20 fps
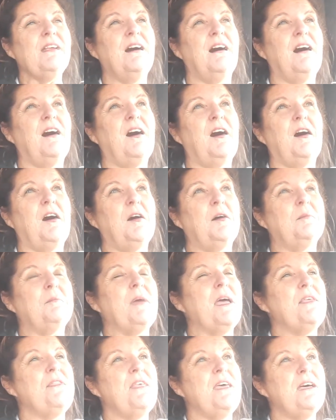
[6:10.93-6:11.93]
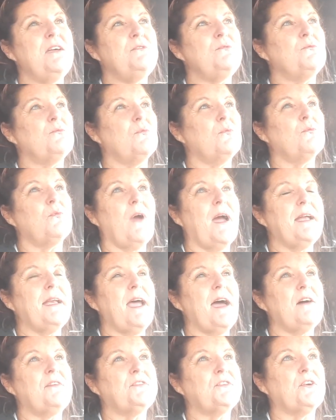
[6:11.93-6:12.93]
And then right
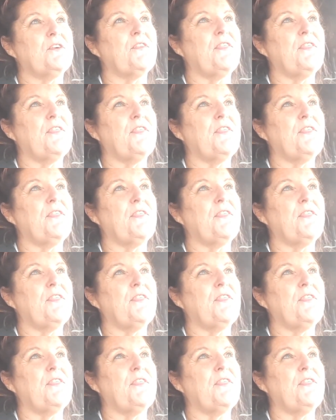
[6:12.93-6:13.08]
after